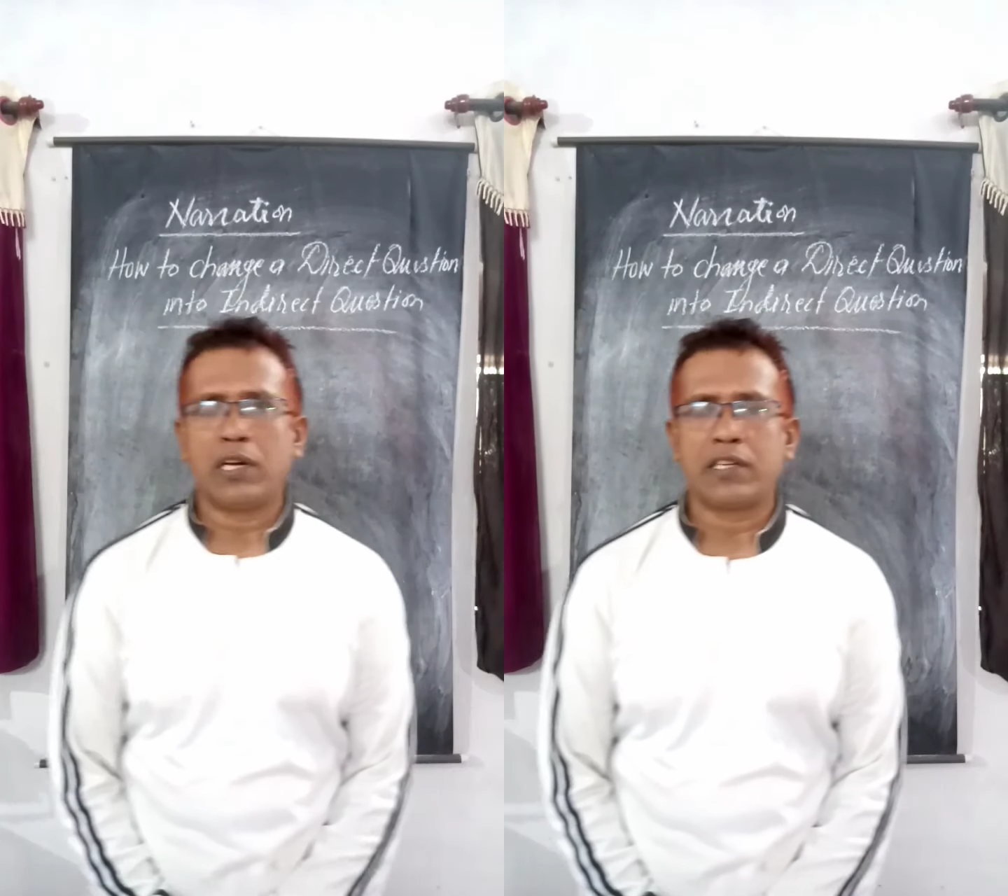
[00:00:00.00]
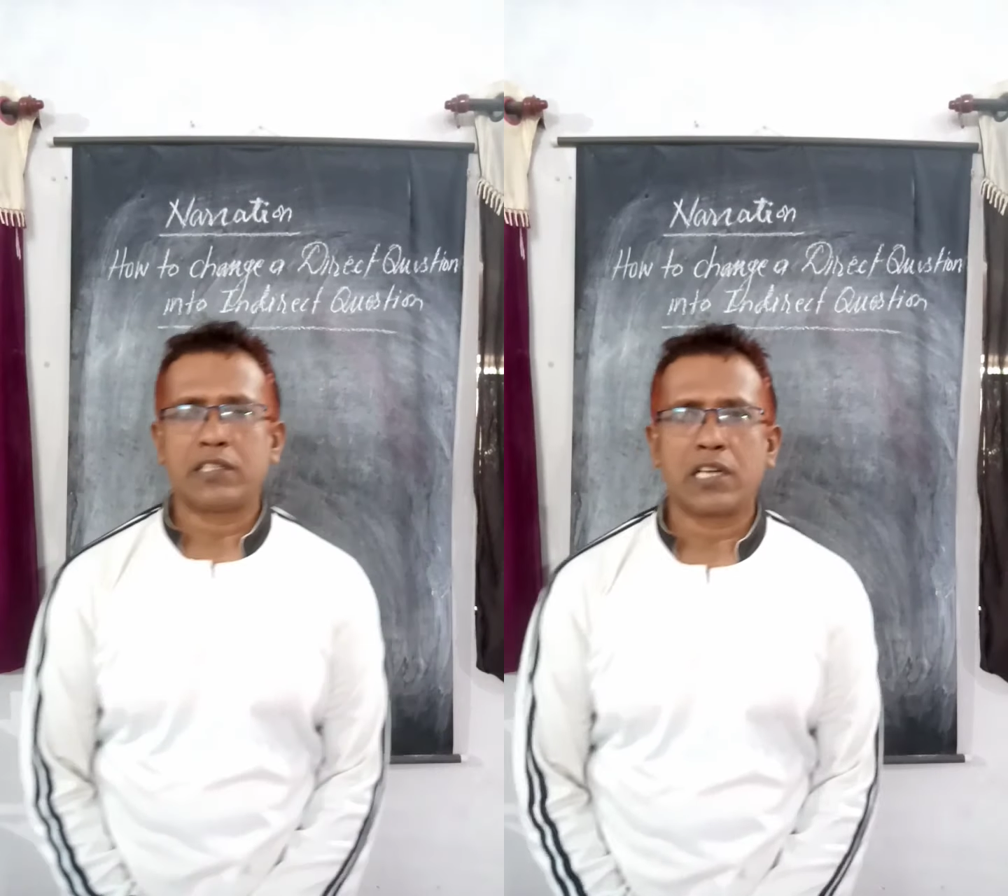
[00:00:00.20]

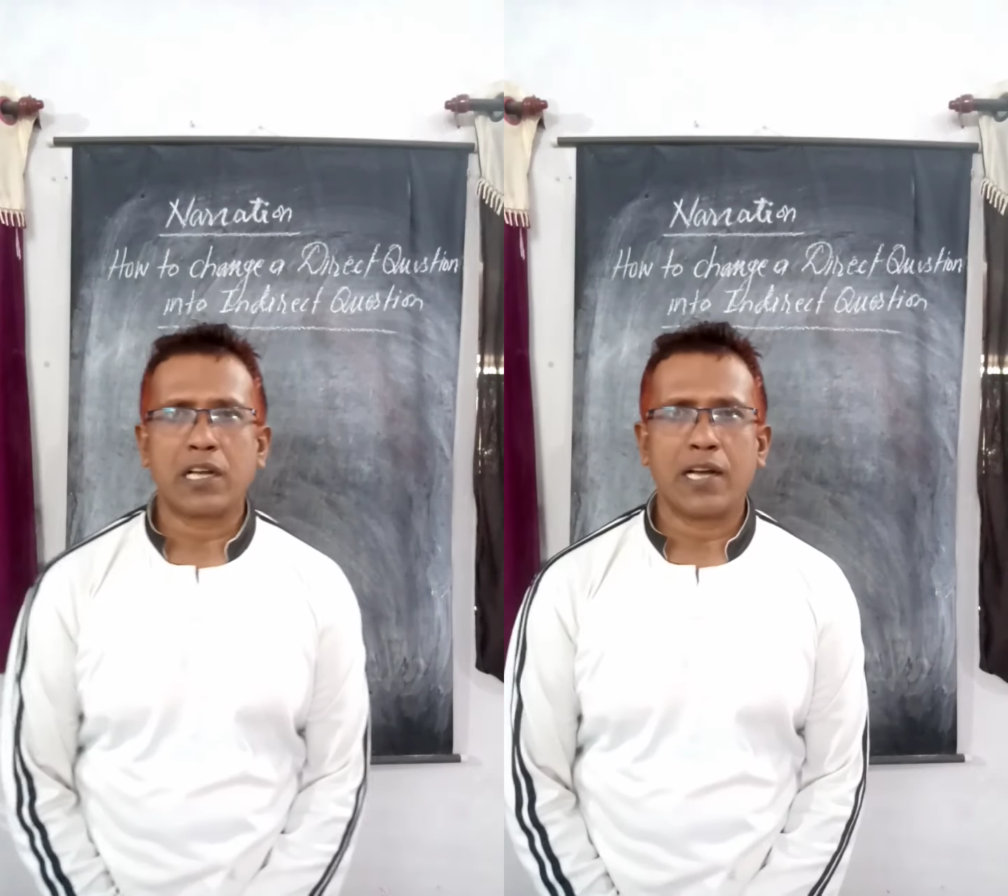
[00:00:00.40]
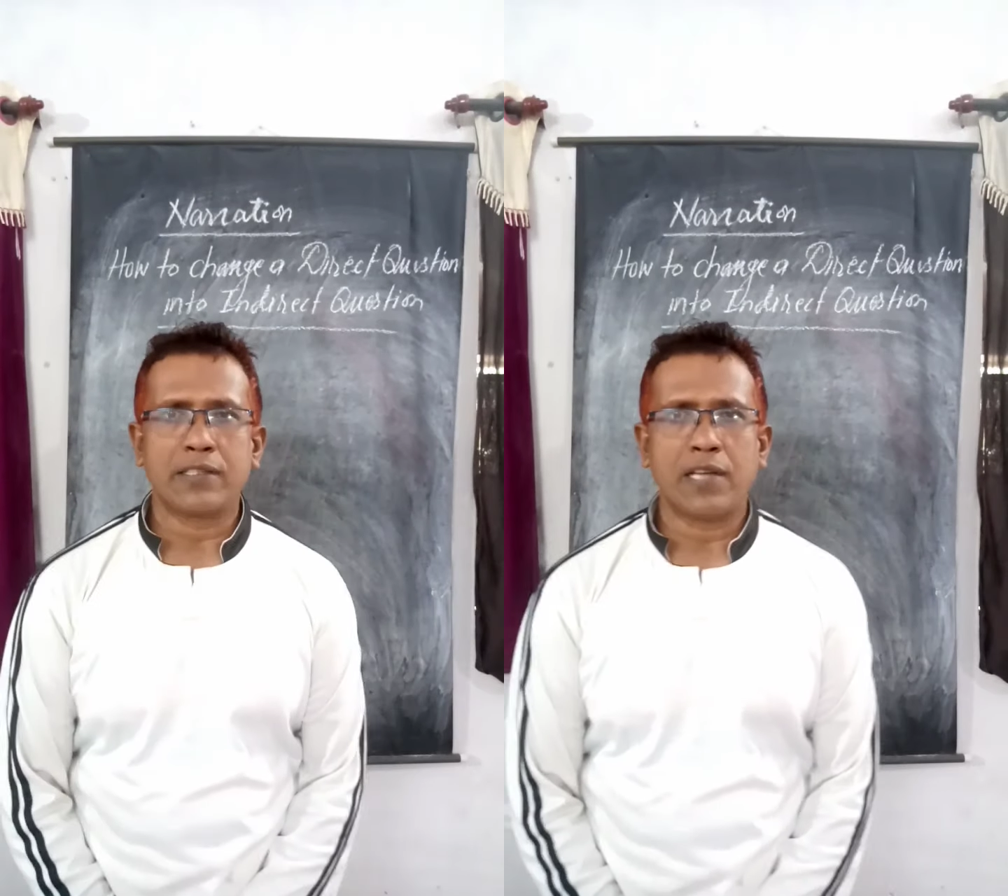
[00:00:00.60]
District
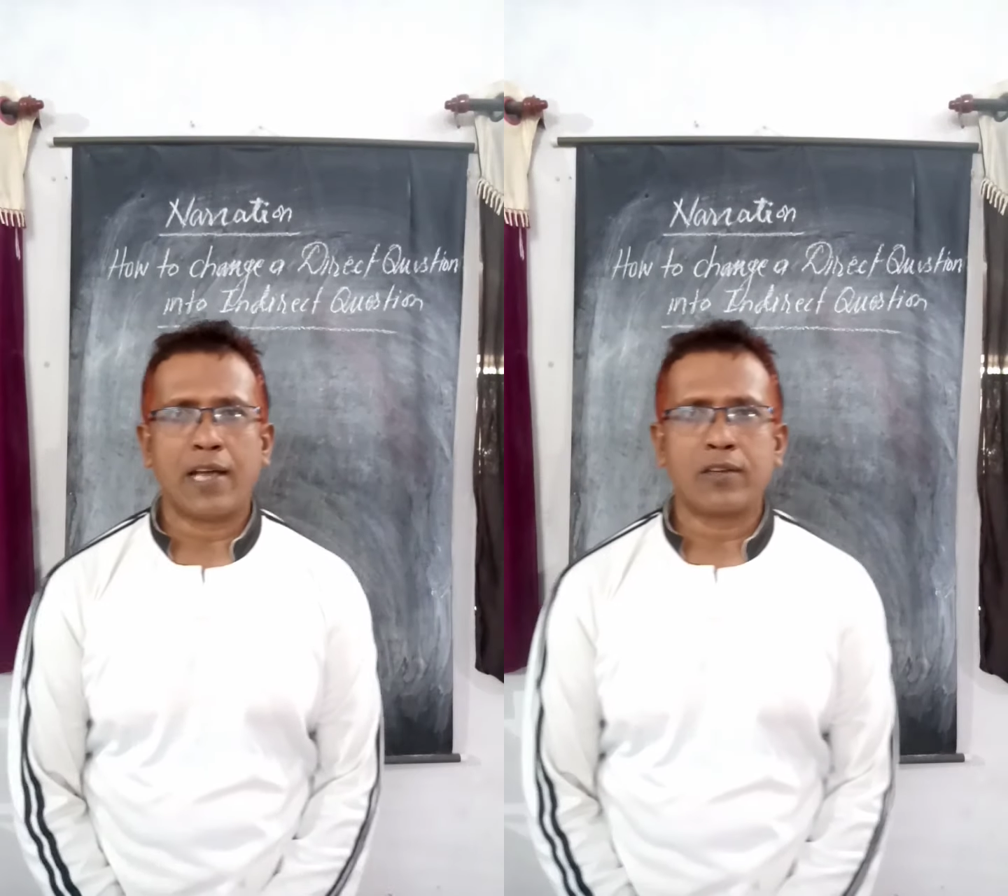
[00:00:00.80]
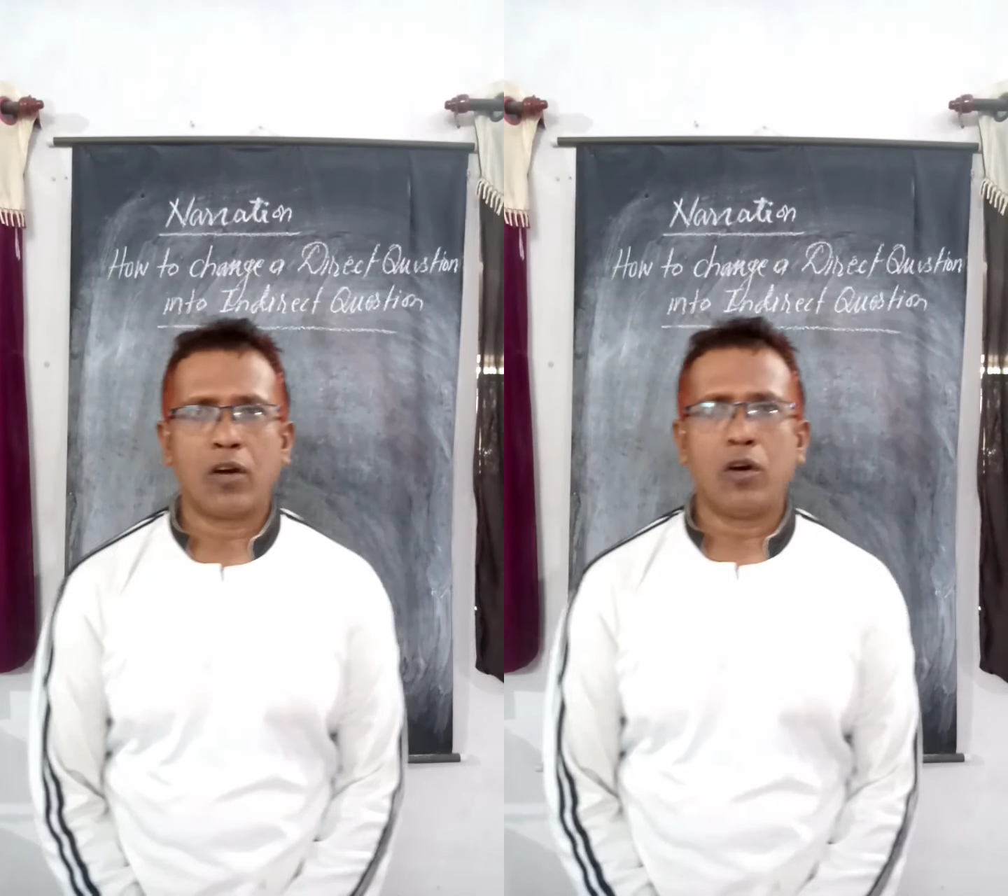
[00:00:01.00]

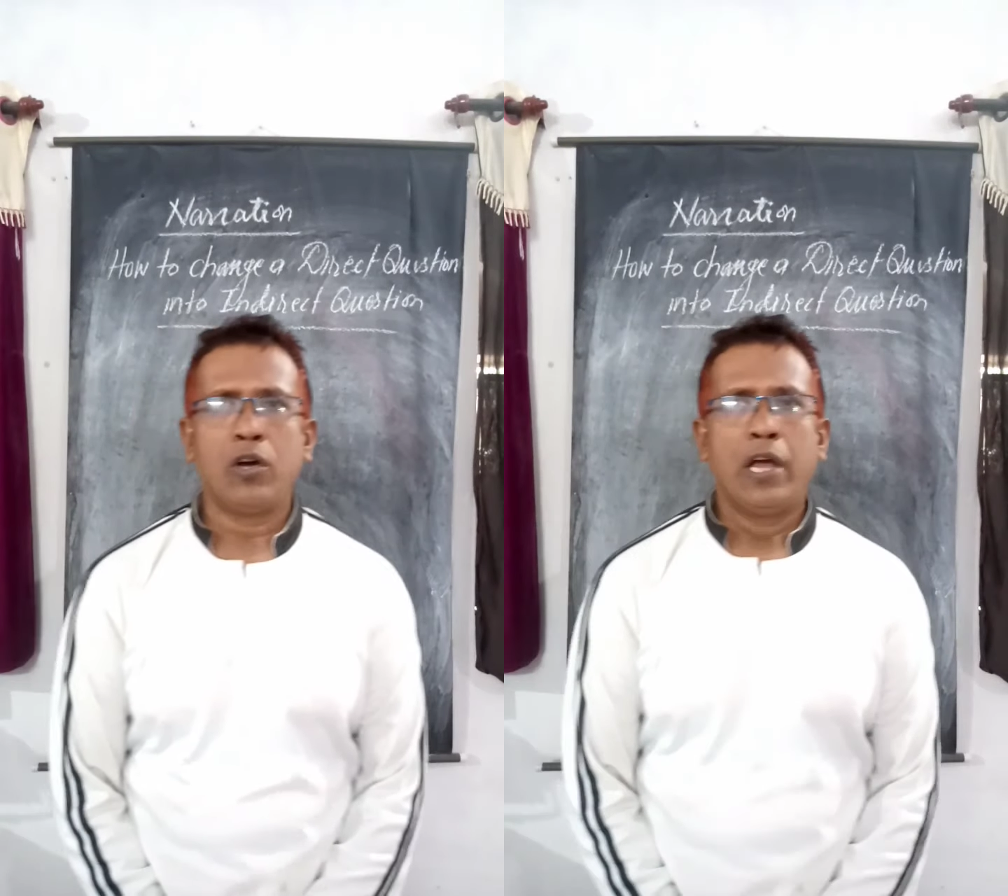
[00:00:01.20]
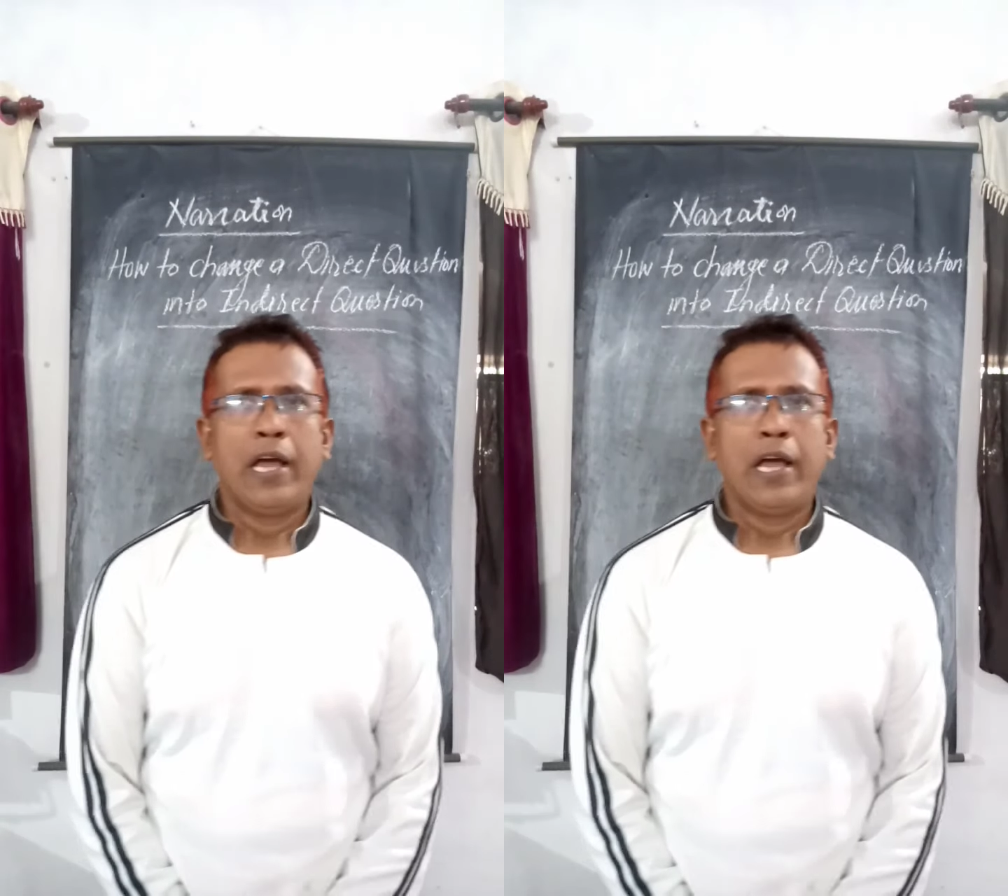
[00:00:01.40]
Rajnandgaon,